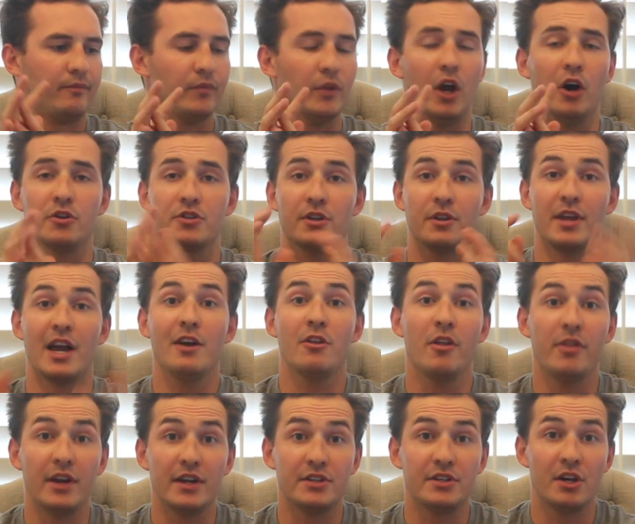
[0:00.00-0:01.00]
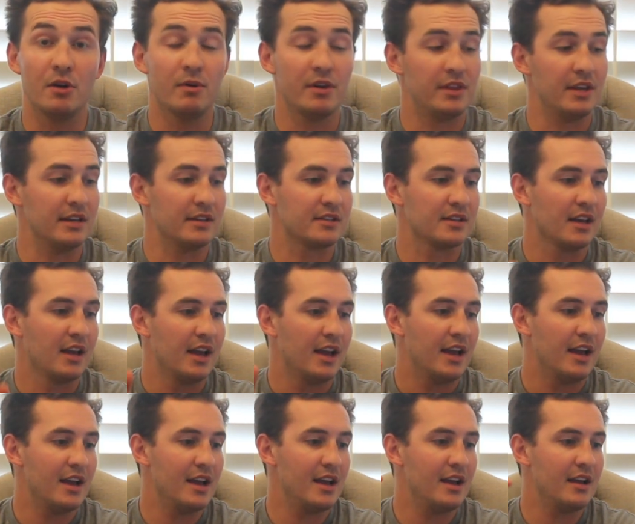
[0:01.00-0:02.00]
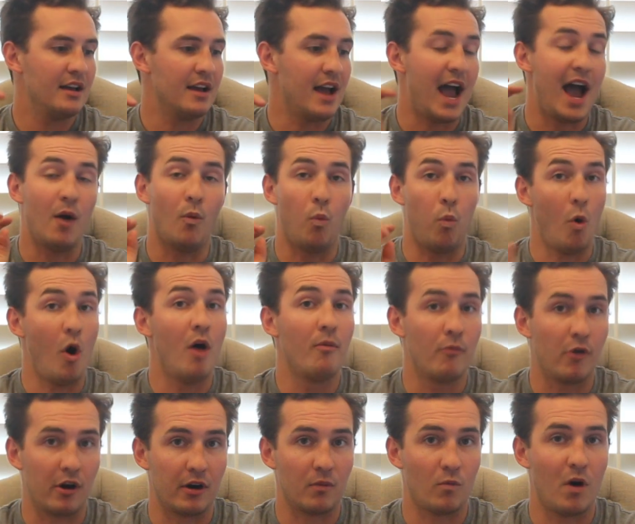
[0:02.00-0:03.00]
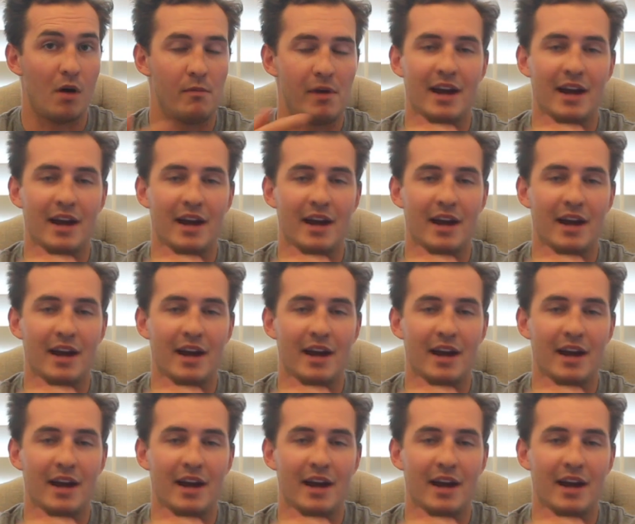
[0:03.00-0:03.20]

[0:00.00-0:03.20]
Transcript: Oh, so the other thing too with this, at Walmart